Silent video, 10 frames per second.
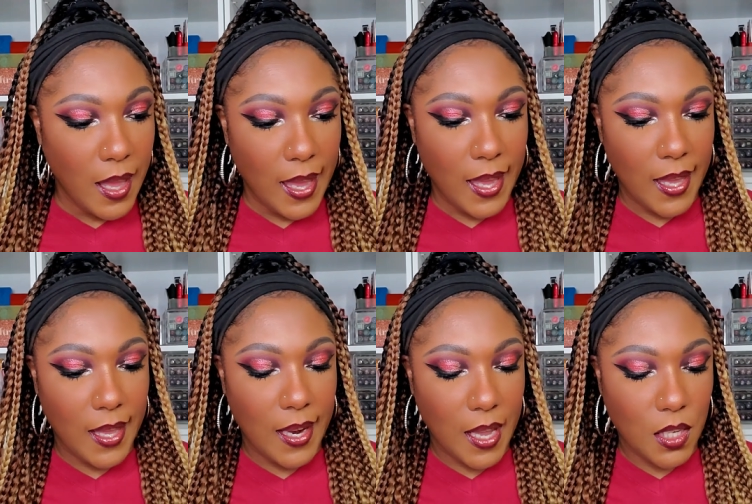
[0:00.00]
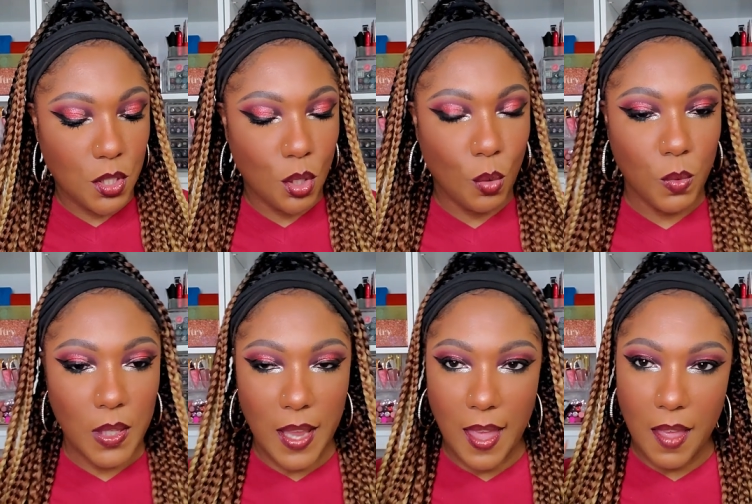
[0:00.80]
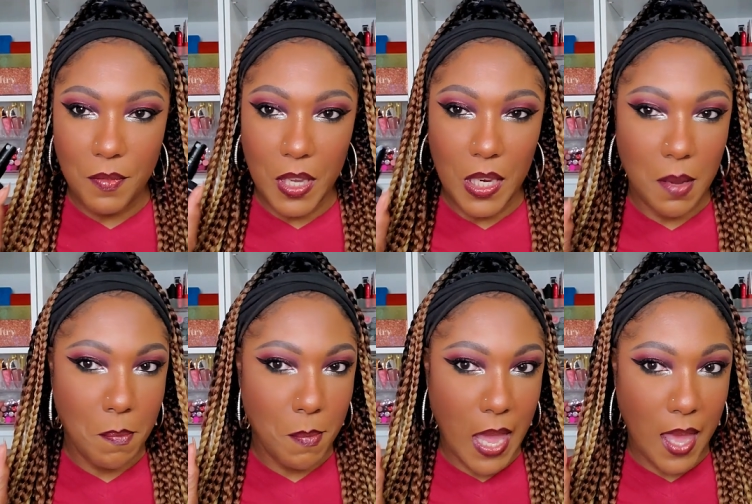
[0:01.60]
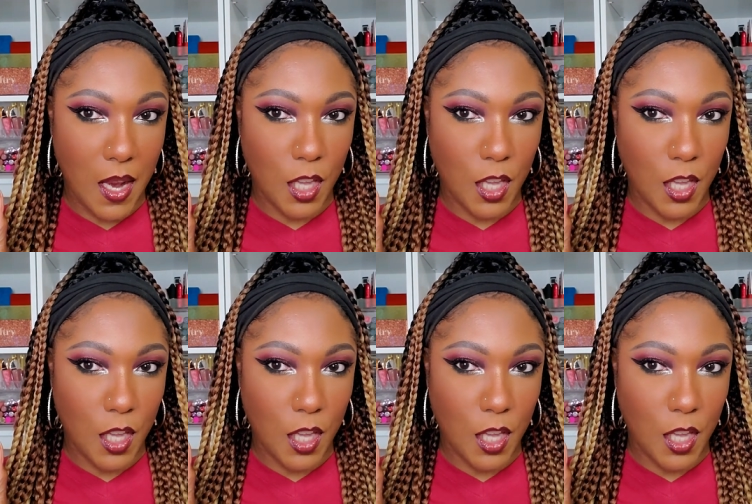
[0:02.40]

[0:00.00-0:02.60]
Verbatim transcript: and I don't really have any matte.